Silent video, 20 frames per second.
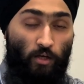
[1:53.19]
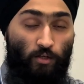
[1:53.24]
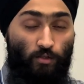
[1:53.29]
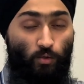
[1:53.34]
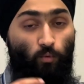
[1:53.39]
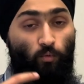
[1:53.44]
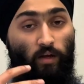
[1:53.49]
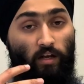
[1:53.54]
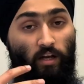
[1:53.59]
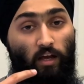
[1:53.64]

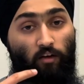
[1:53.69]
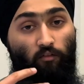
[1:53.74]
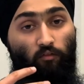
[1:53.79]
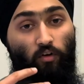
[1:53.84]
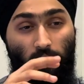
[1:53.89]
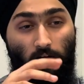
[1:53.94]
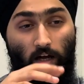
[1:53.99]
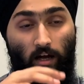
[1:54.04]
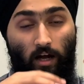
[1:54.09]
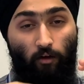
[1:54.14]
So
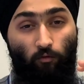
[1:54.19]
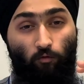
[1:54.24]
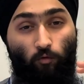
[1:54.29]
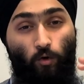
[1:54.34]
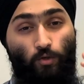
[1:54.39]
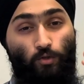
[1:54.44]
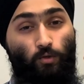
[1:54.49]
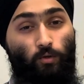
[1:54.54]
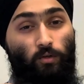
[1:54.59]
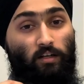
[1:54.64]
whenever I
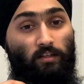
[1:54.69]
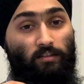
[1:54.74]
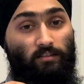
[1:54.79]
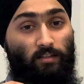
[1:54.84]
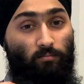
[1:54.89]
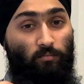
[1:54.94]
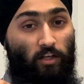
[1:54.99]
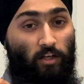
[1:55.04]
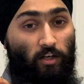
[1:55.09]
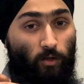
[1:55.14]
want to learn
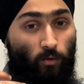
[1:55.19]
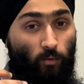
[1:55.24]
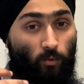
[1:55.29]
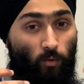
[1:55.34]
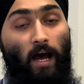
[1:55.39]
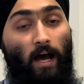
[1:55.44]
something new,